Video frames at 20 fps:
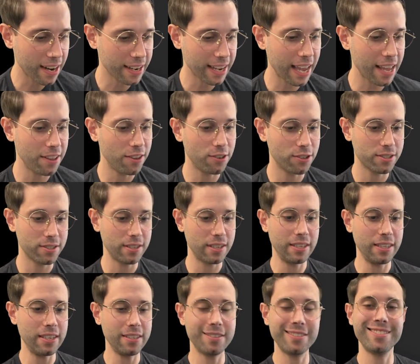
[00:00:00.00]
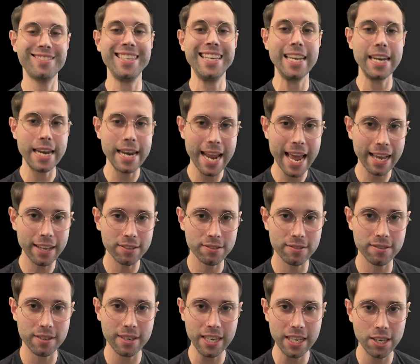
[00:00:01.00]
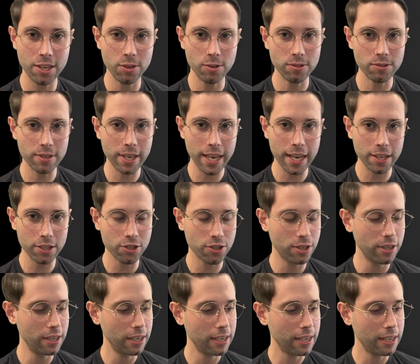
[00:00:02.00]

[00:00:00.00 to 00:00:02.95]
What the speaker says: Again, this is the next EQ stage